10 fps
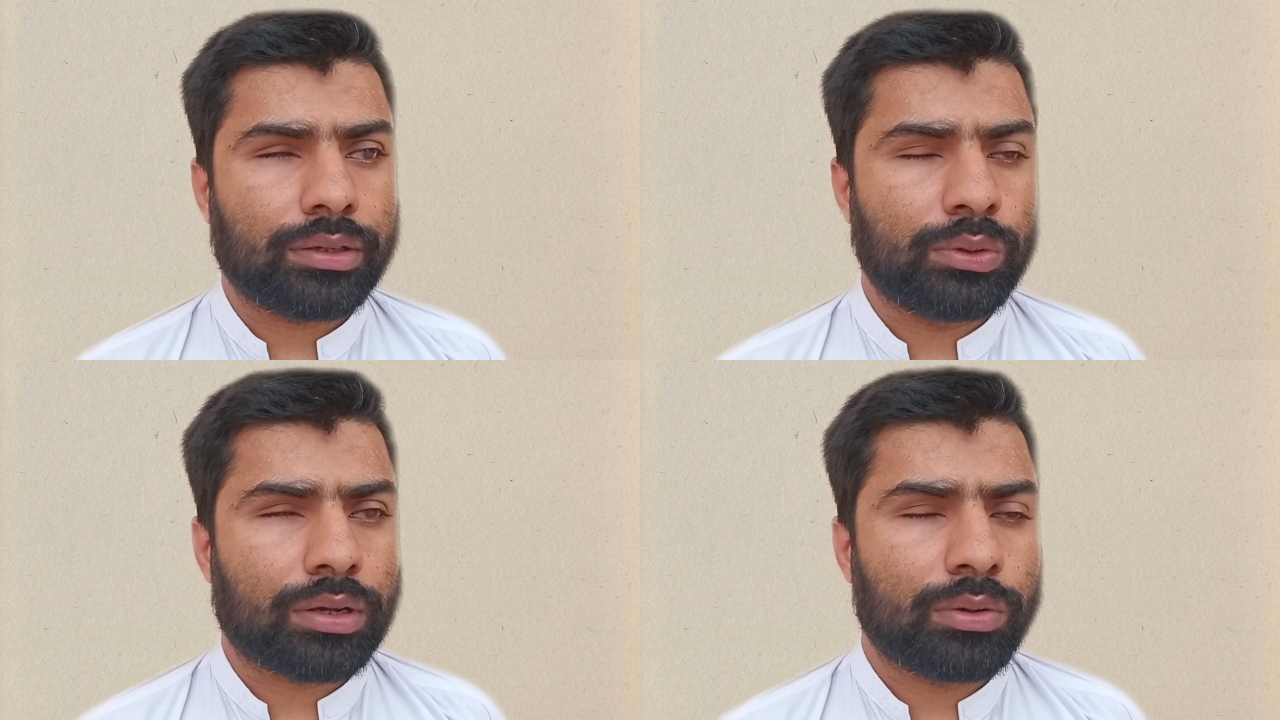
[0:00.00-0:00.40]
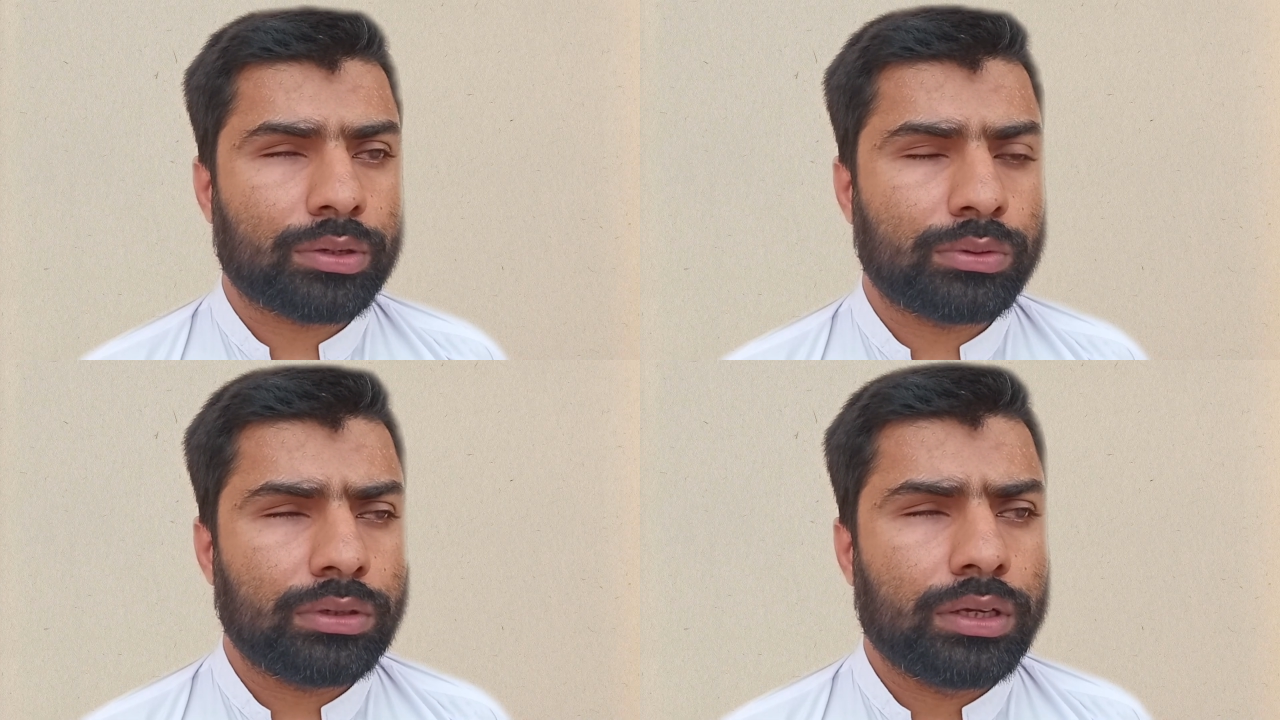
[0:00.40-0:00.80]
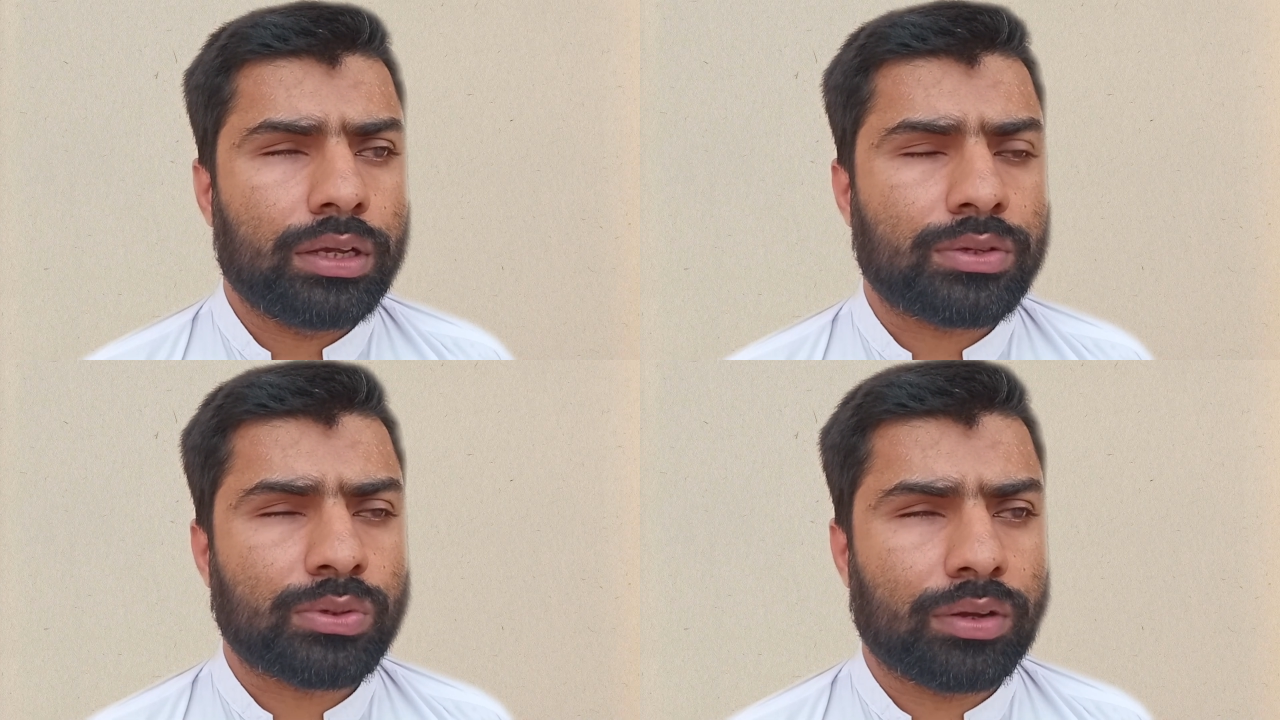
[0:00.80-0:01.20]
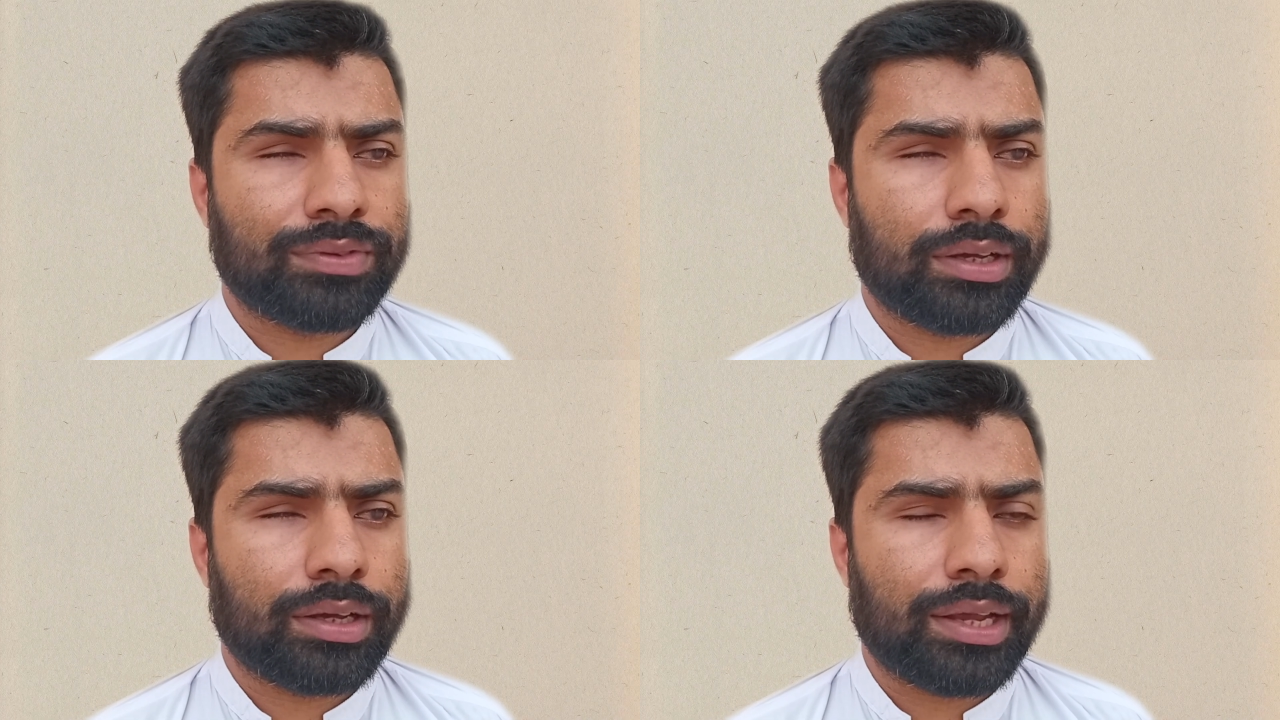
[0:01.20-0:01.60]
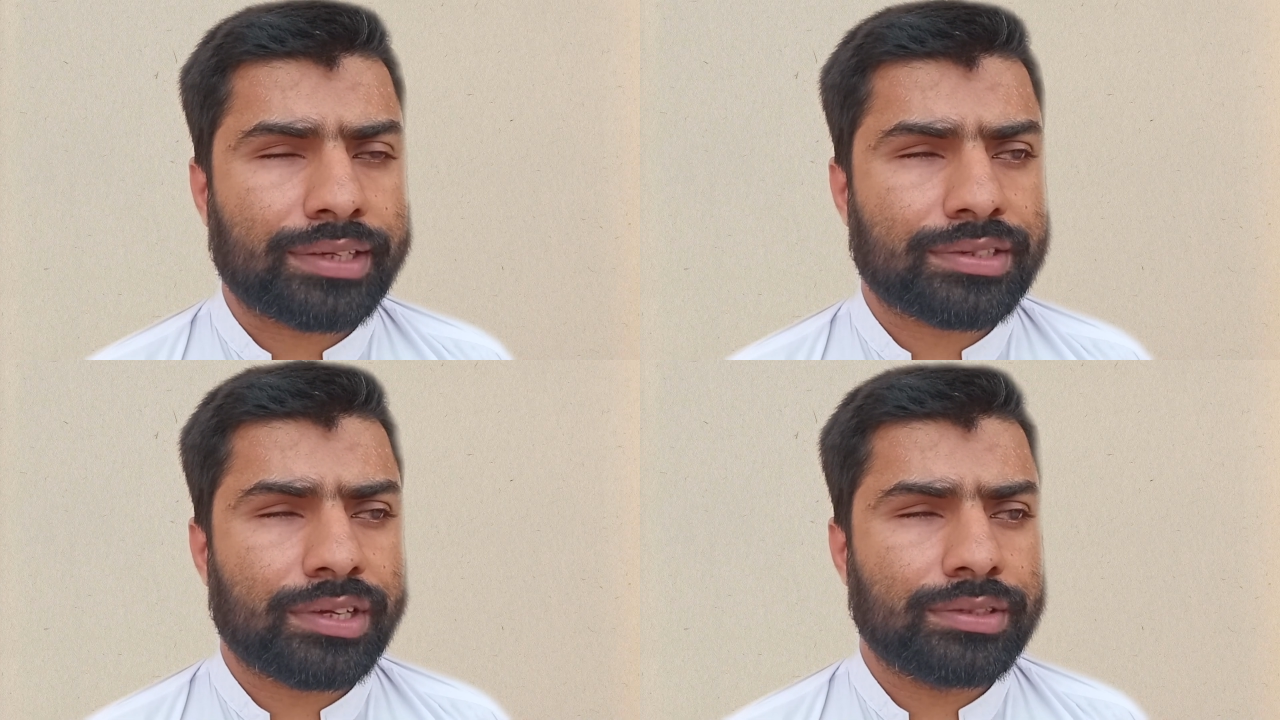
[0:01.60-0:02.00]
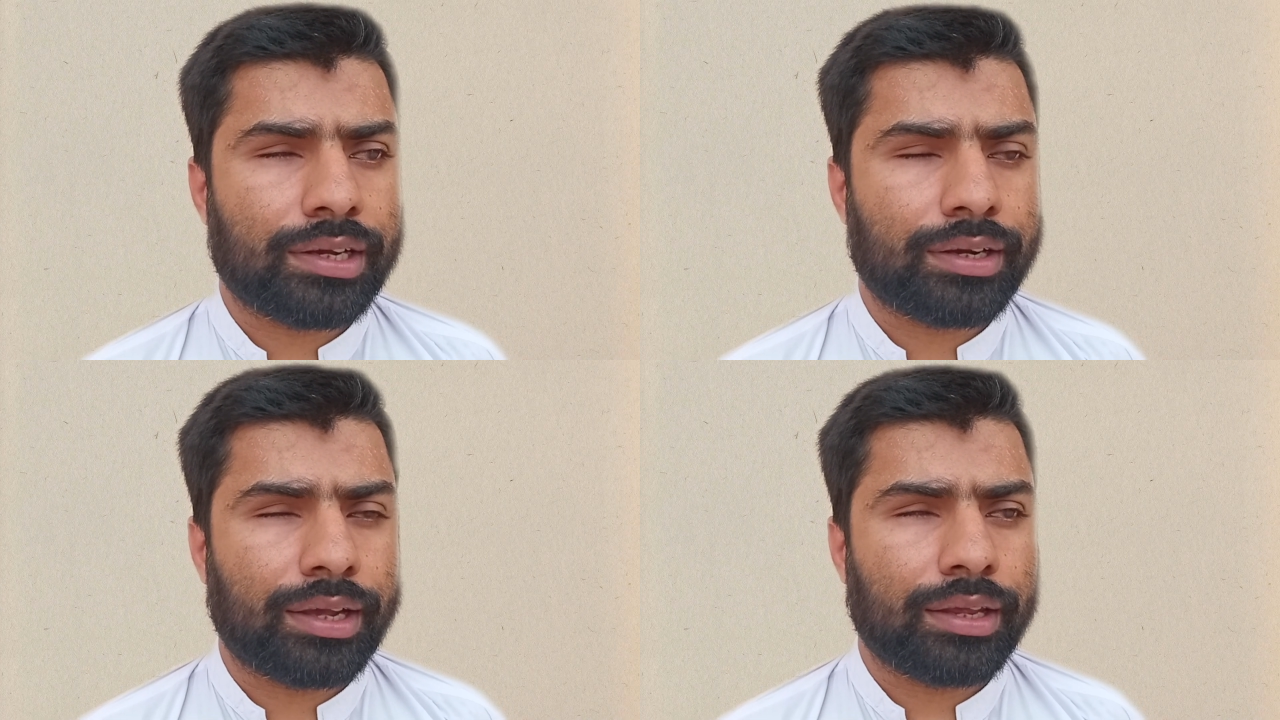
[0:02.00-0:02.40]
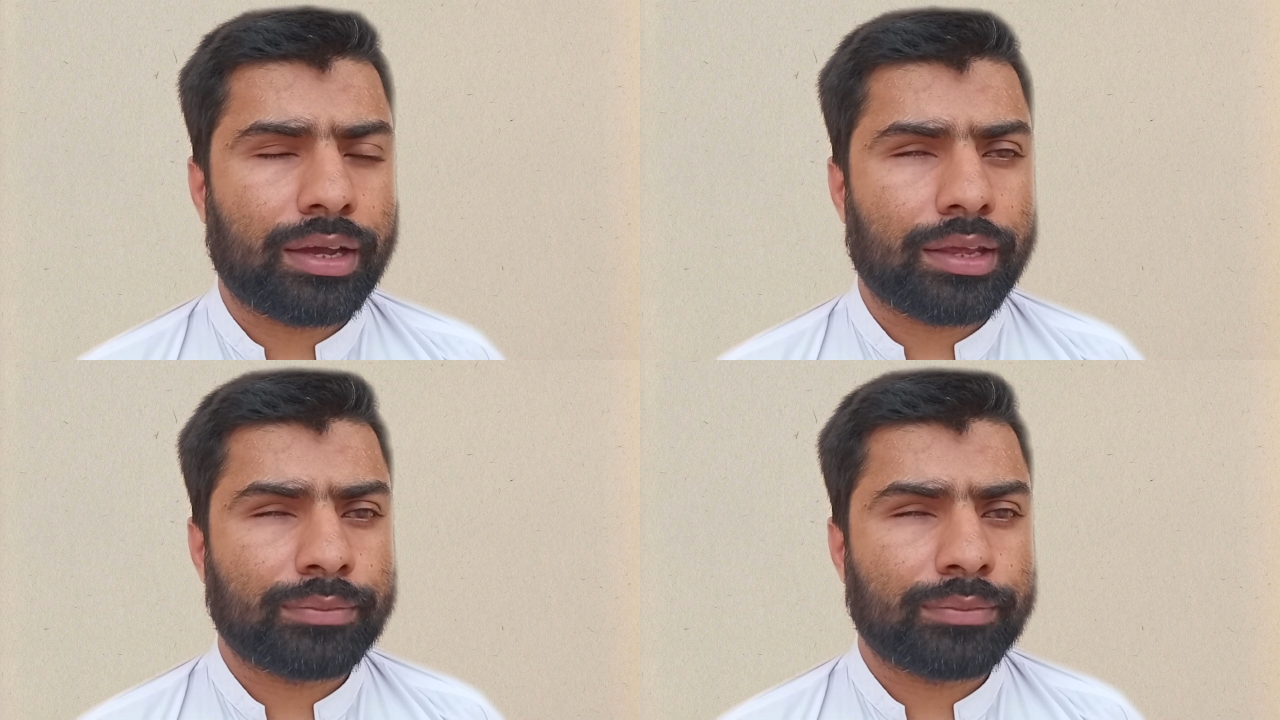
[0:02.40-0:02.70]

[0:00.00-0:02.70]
you are going to solve the exercise, and I